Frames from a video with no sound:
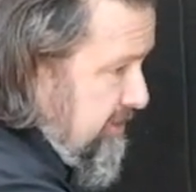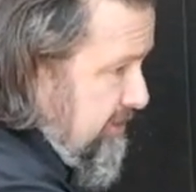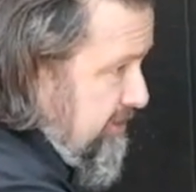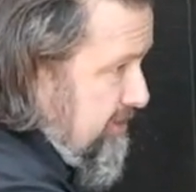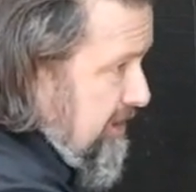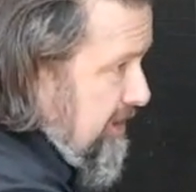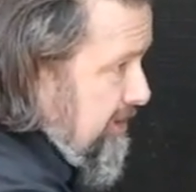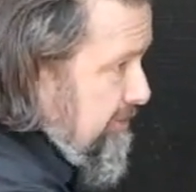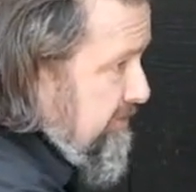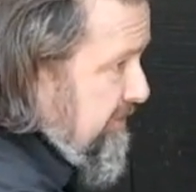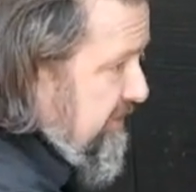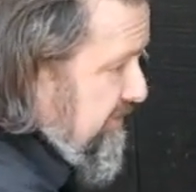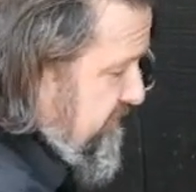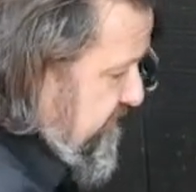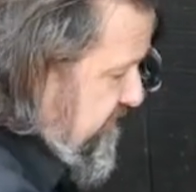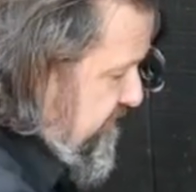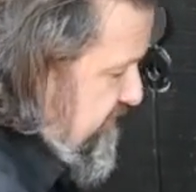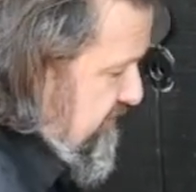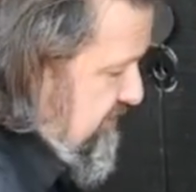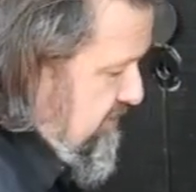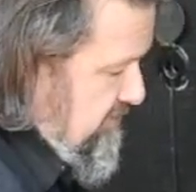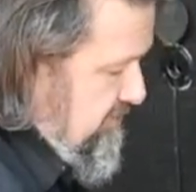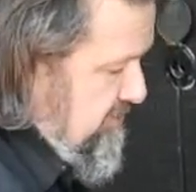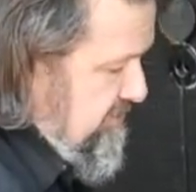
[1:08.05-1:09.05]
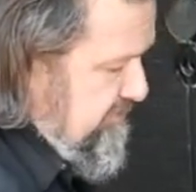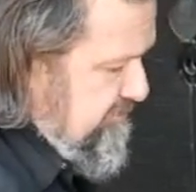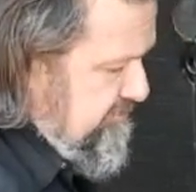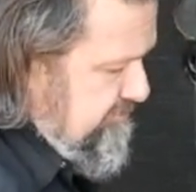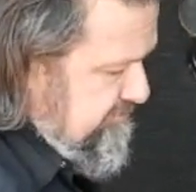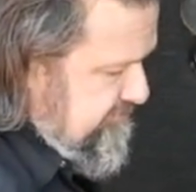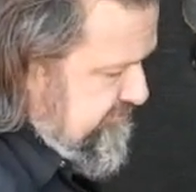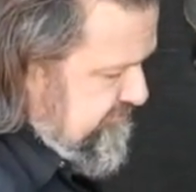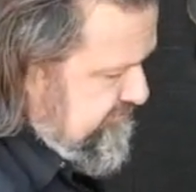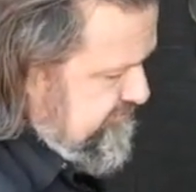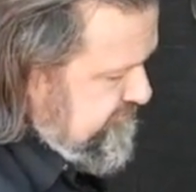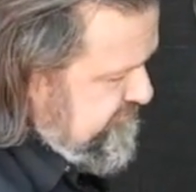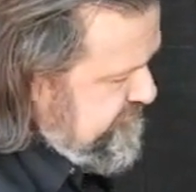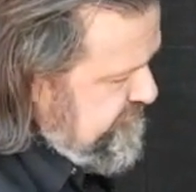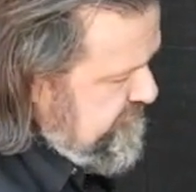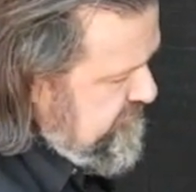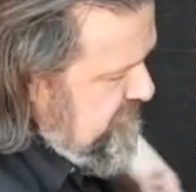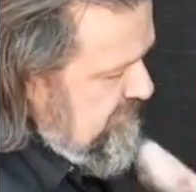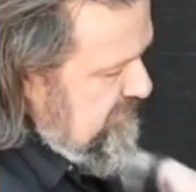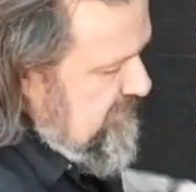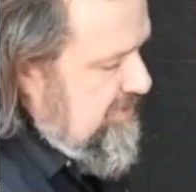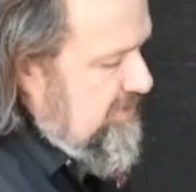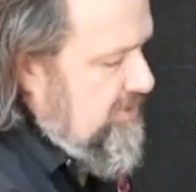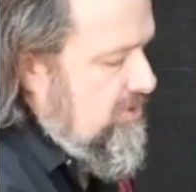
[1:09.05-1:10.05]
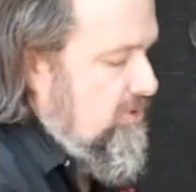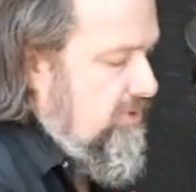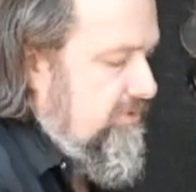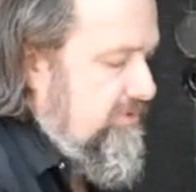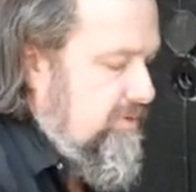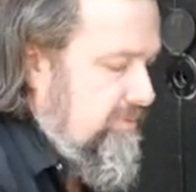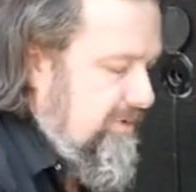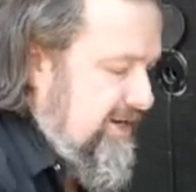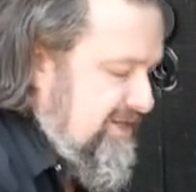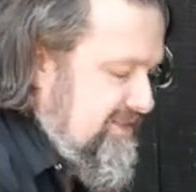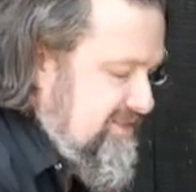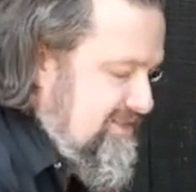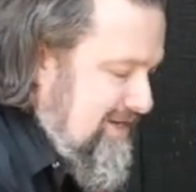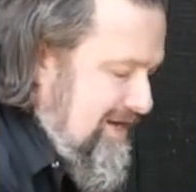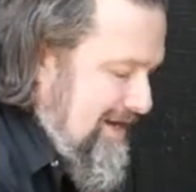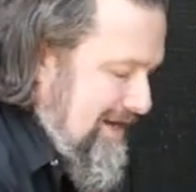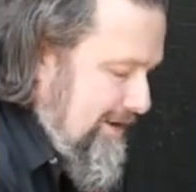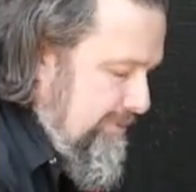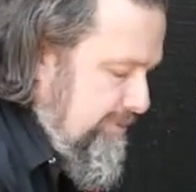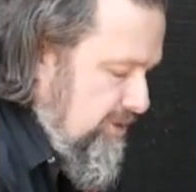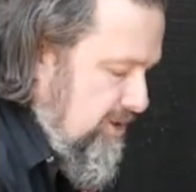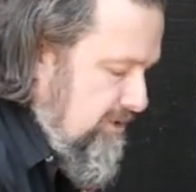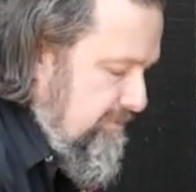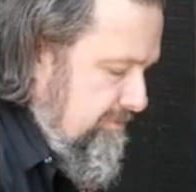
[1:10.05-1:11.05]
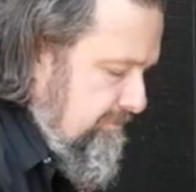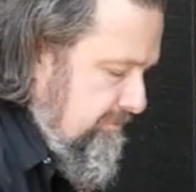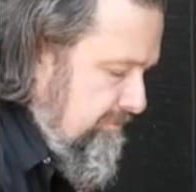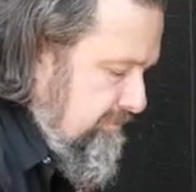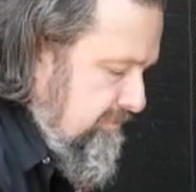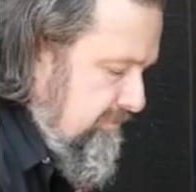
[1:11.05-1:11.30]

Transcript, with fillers: Grab my phone, go over to my timer.